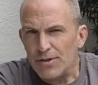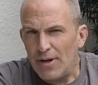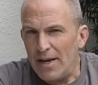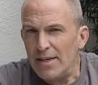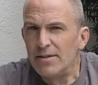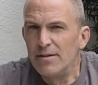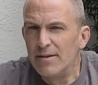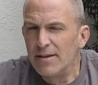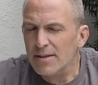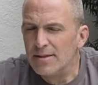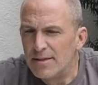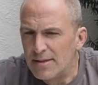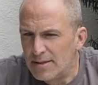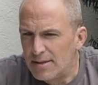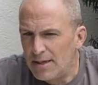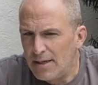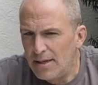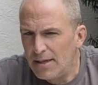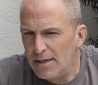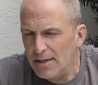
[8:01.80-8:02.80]
as you can
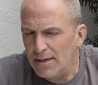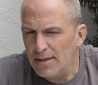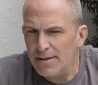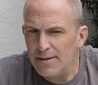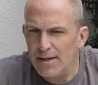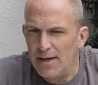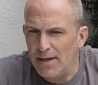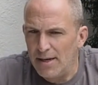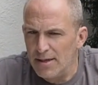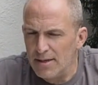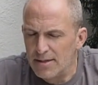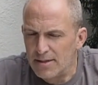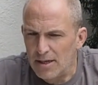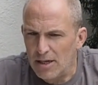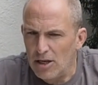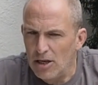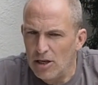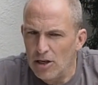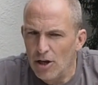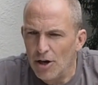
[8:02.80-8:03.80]
see, there is a
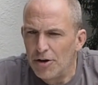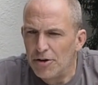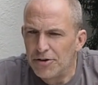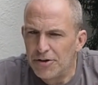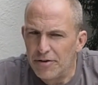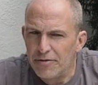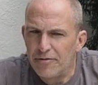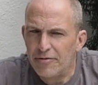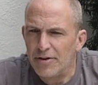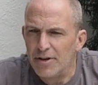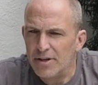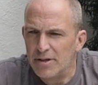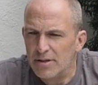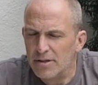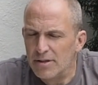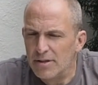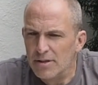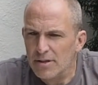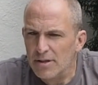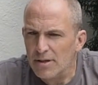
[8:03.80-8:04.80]
lot of different